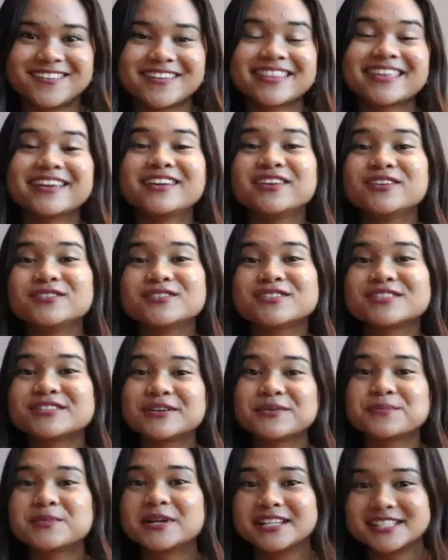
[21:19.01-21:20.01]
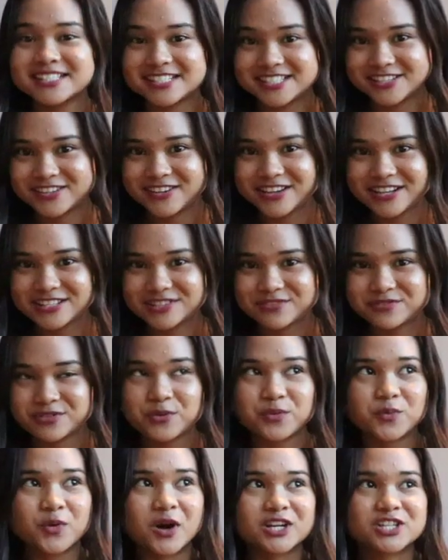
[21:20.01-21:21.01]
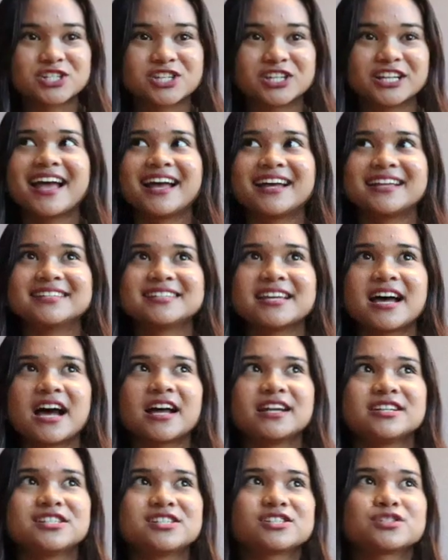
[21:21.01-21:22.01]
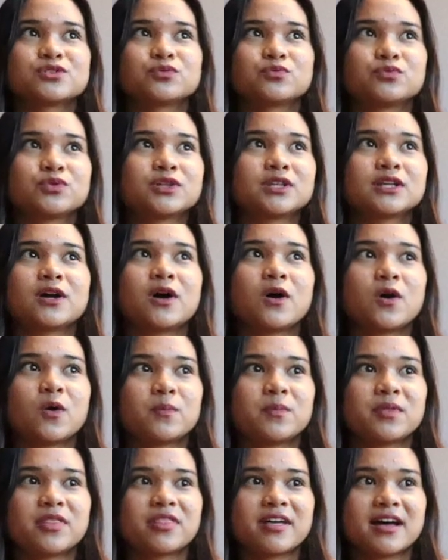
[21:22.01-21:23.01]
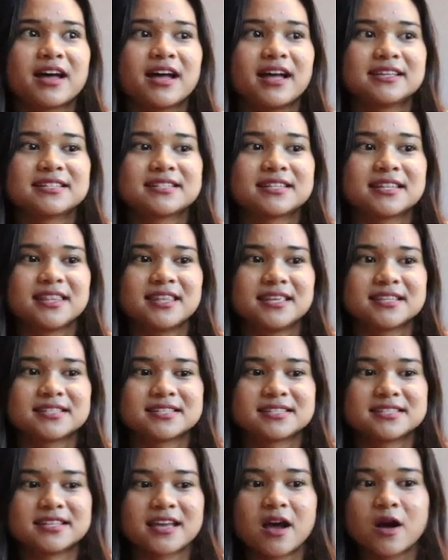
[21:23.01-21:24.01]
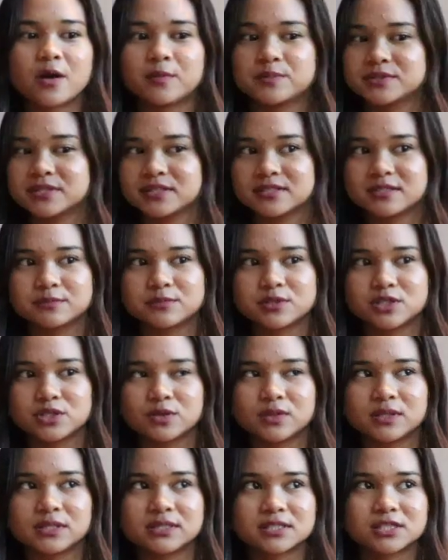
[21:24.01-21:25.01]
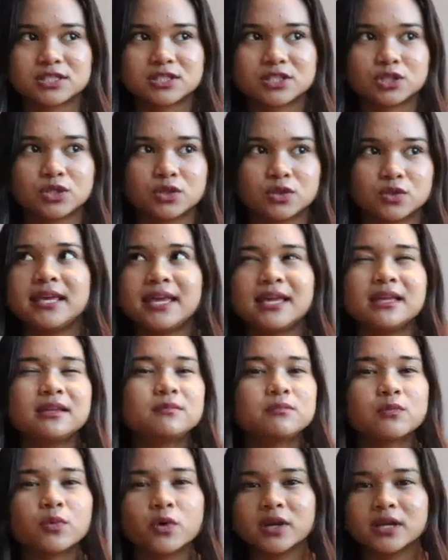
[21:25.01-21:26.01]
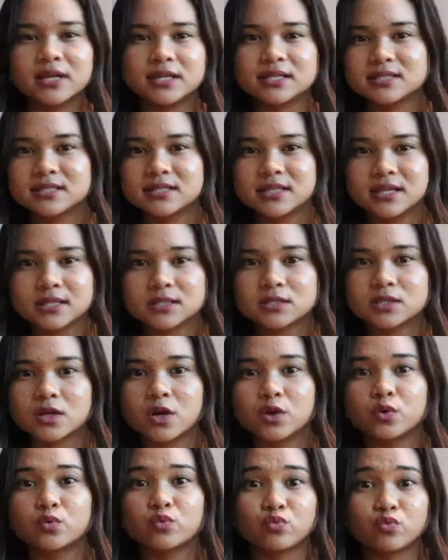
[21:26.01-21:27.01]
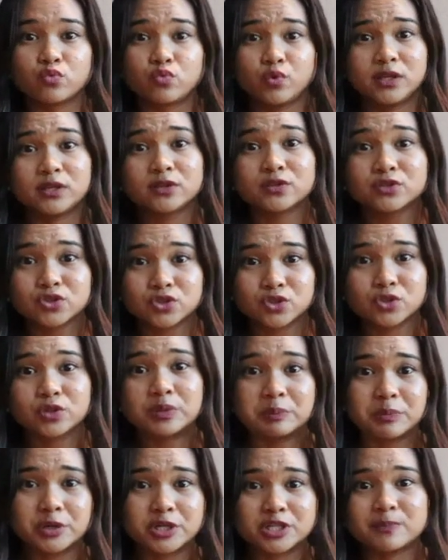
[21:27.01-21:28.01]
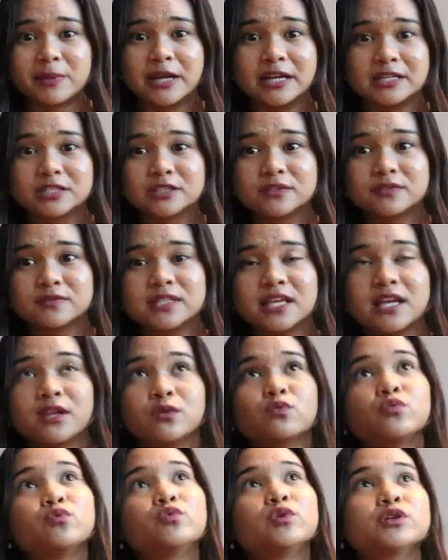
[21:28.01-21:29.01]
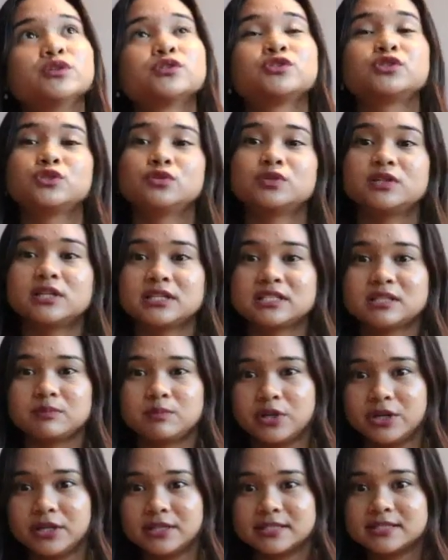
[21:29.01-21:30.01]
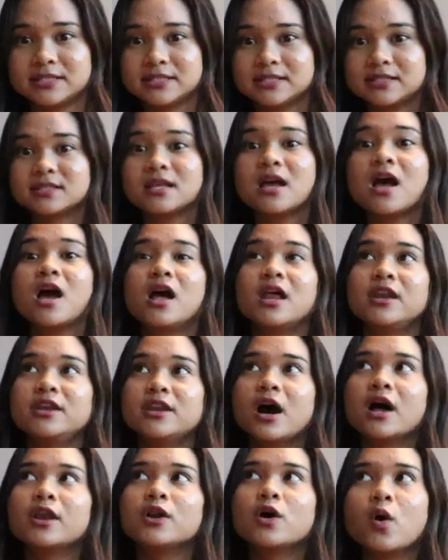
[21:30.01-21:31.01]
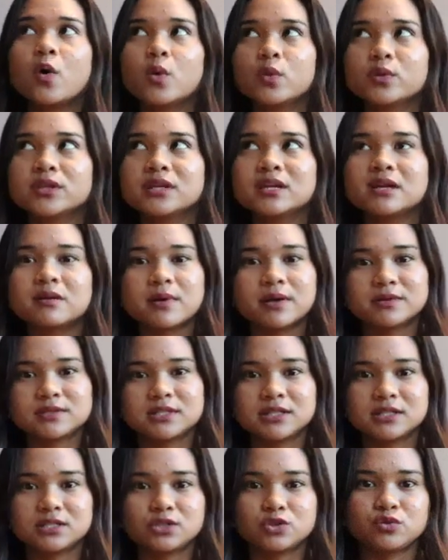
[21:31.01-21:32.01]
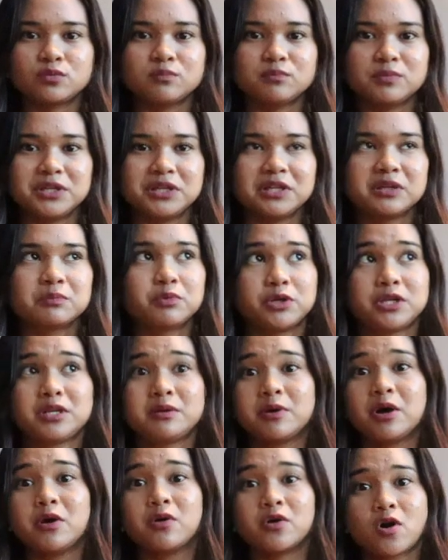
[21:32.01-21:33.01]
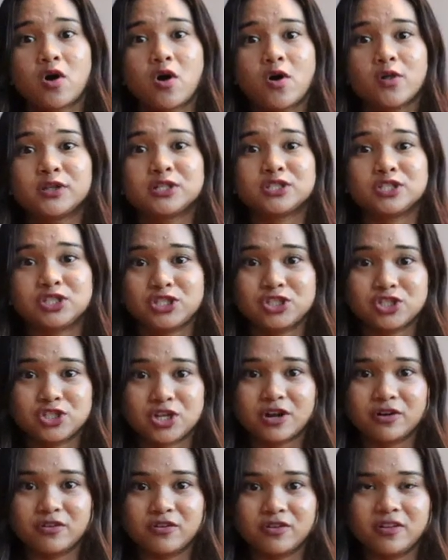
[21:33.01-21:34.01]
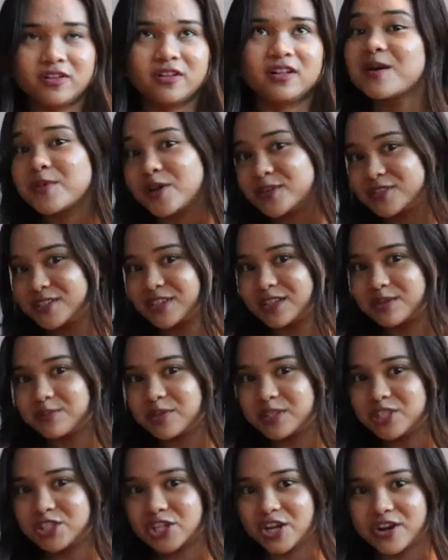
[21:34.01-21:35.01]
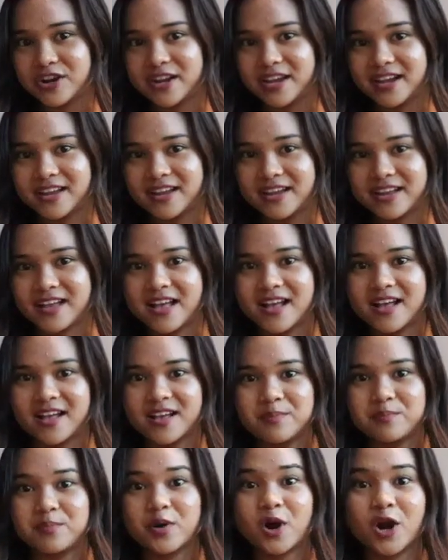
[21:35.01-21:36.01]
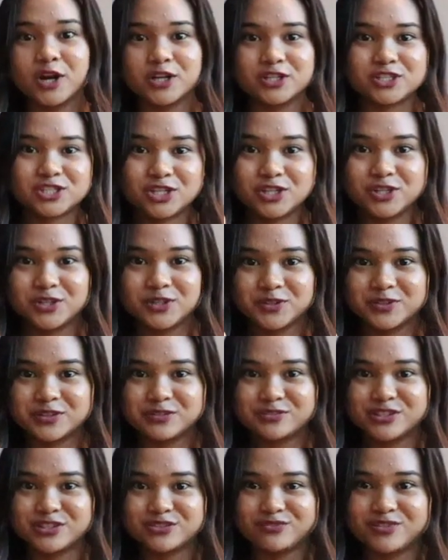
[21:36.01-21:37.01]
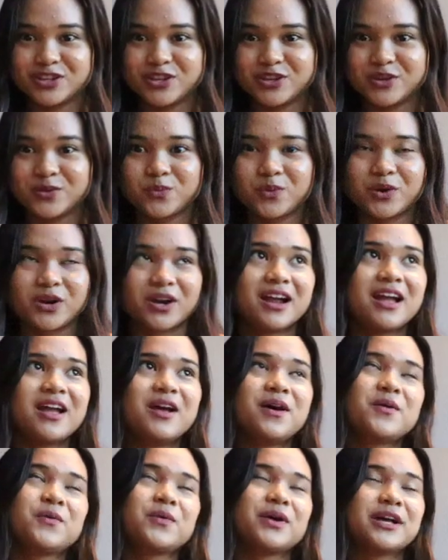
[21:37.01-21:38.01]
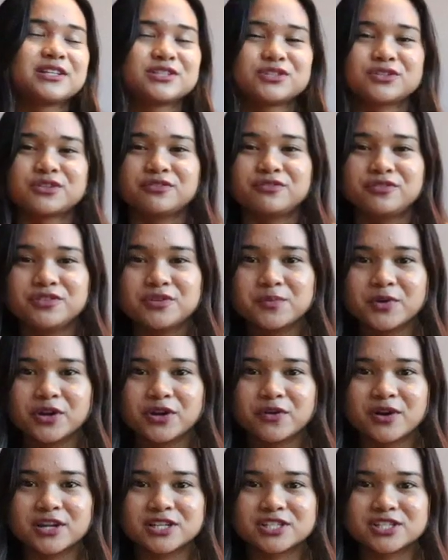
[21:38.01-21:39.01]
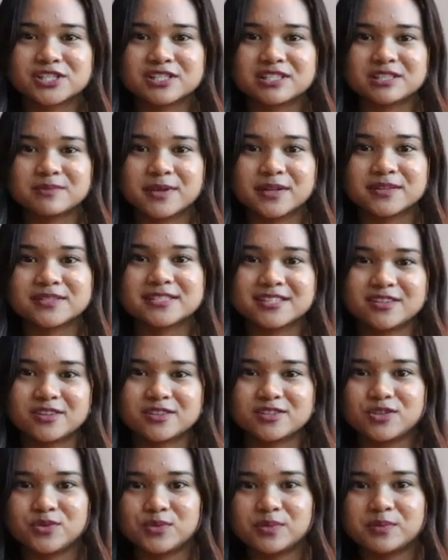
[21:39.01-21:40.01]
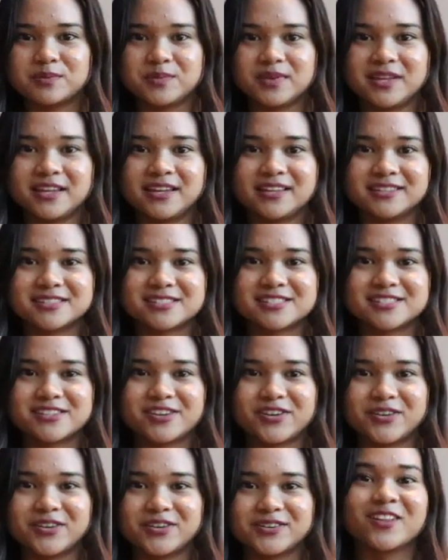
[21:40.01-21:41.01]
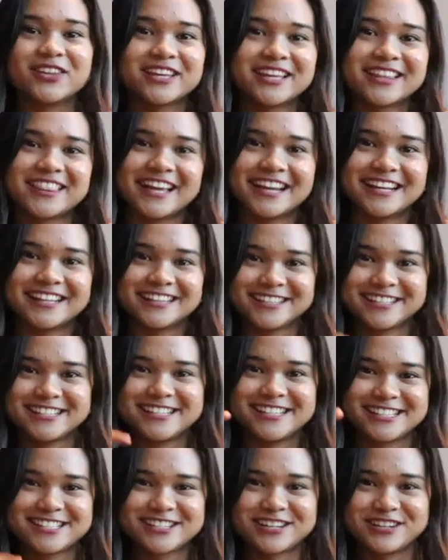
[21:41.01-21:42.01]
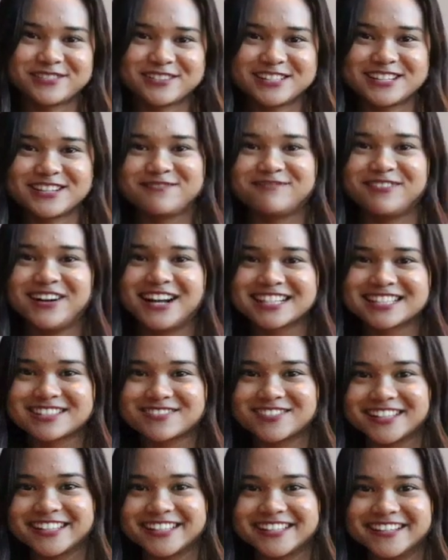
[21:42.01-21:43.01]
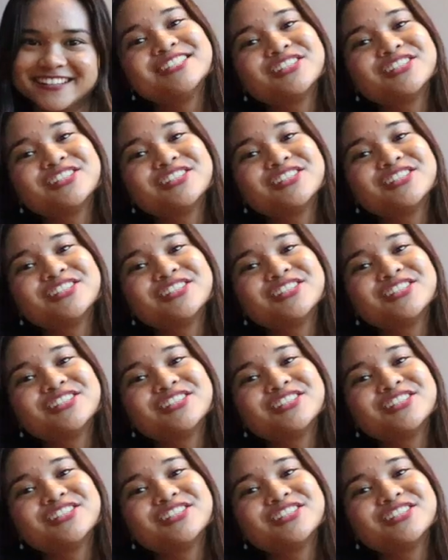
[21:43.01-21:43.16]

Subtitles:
Thank you so much to you guys for watching. And I just really hope that this helps some students to gain more insights on real student perspectives and real student experiences, not only about CSUMB, but about college in general. I'm also going to be sharing a part 2 of this video where we answer a few more questions about CSUMB. So I'll link that in the description box below.